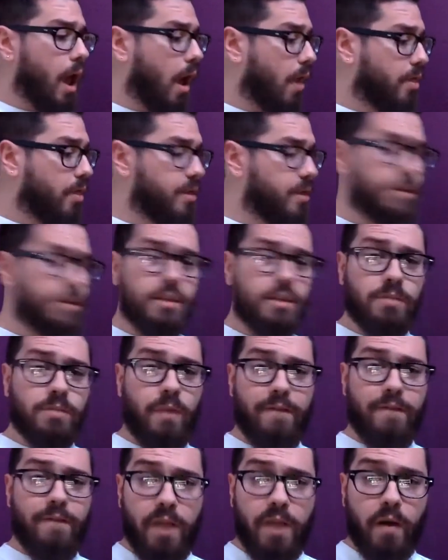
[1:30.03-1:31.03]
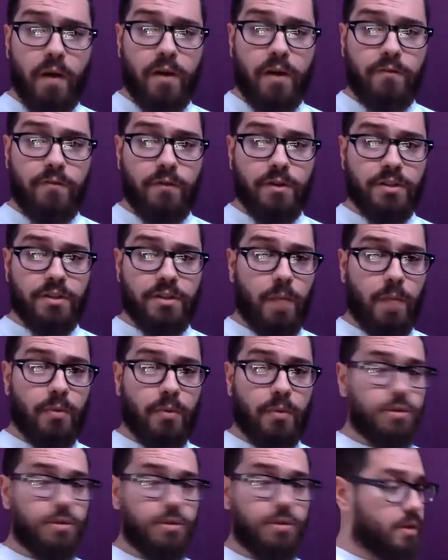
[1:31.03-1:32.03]
This is my very first
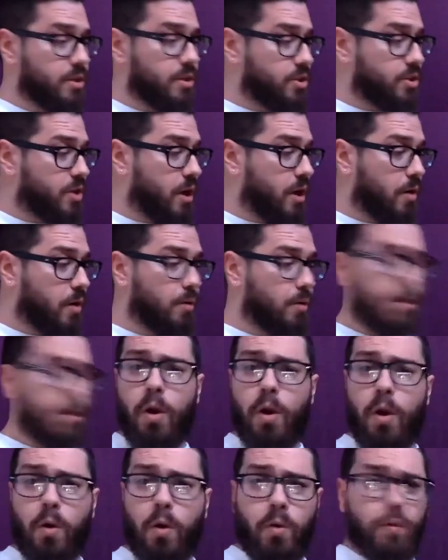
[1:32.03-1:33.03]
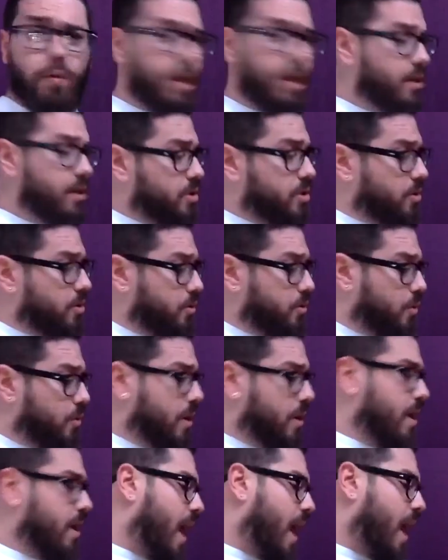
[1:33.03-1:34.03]
opportunity. So, they
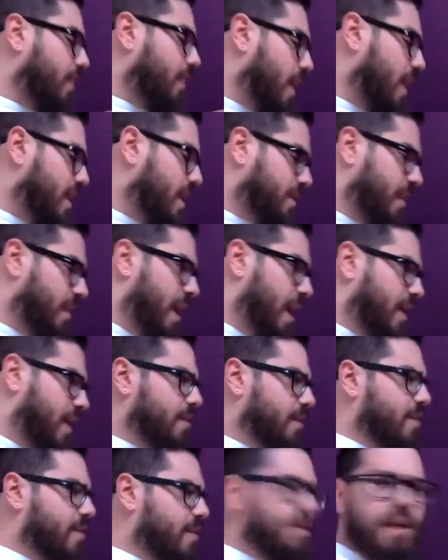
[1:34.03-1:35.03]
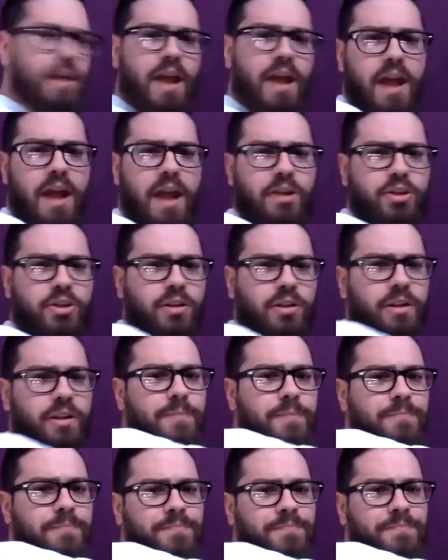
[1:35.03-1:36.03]
do. I like that. They
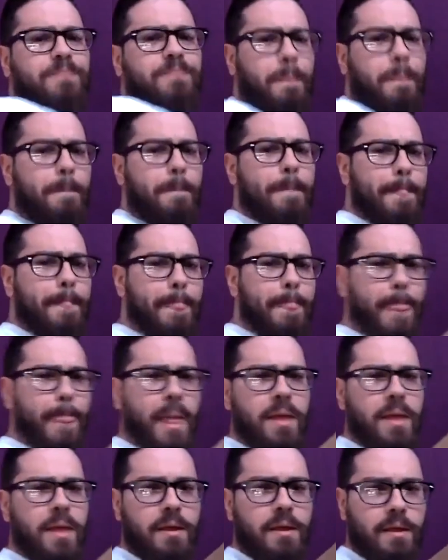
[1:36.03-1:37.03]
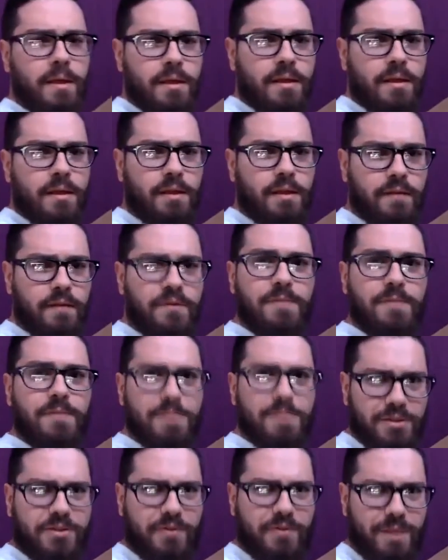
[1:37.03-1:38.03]
actually give you
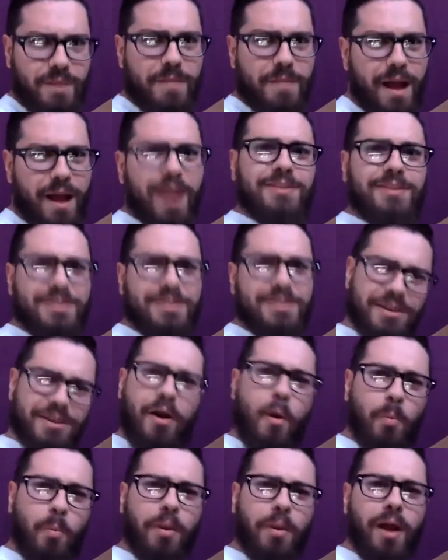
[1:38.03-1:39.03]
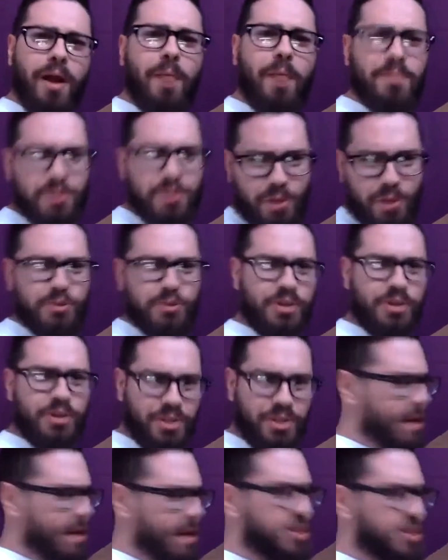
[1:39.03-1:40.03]
mystery boxes to open up. You don't
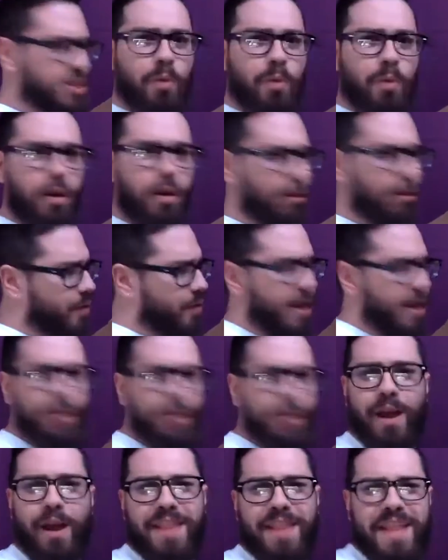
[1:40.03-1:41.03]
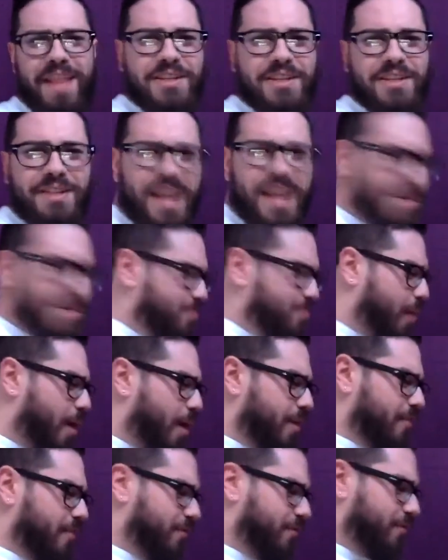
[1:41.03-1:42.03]
just get it spoiled right away. That's
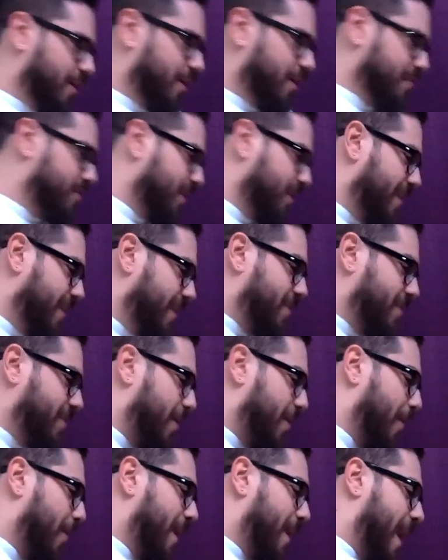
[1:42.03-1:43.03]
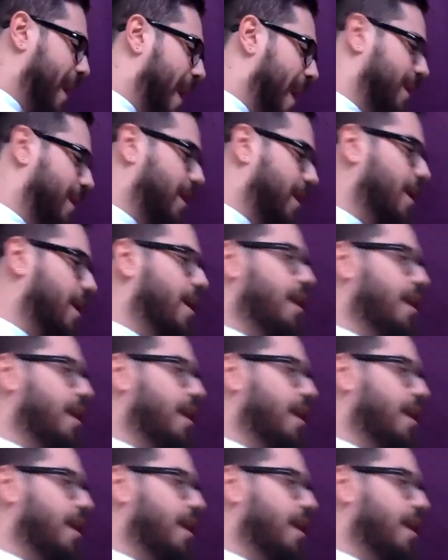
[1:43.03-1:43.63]
part of the fun. So let's see what we got here.